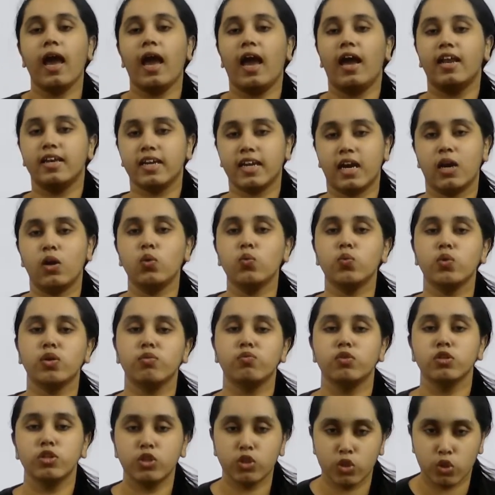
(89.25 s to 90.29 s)
And now we
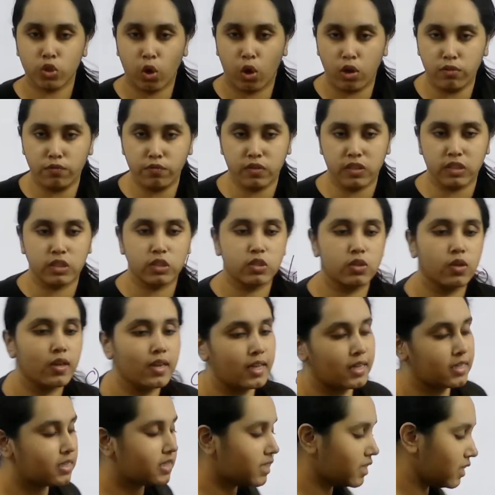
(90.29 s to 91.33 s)
would solve it. So,
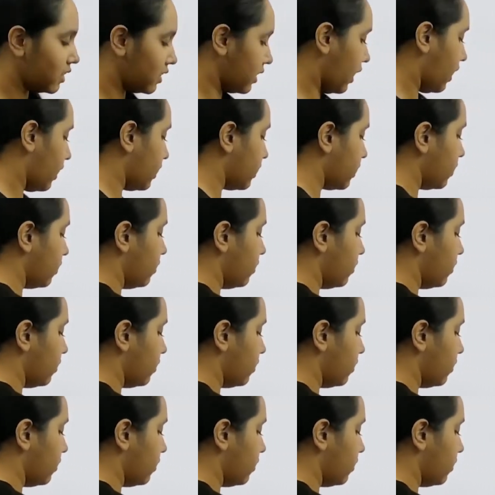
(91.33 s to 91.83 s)
let's start.